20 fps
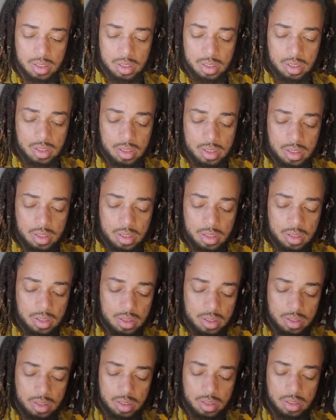
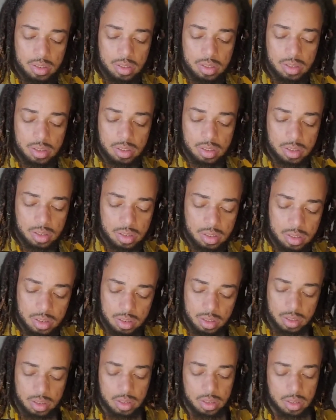
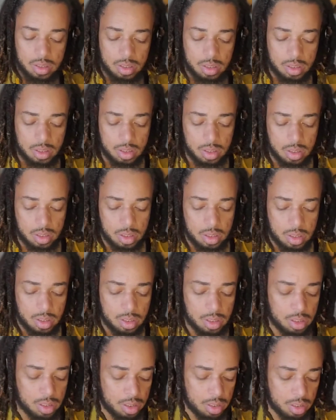
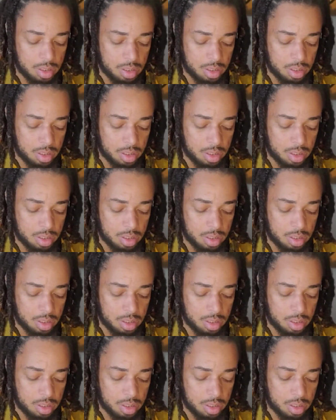(no one is talking)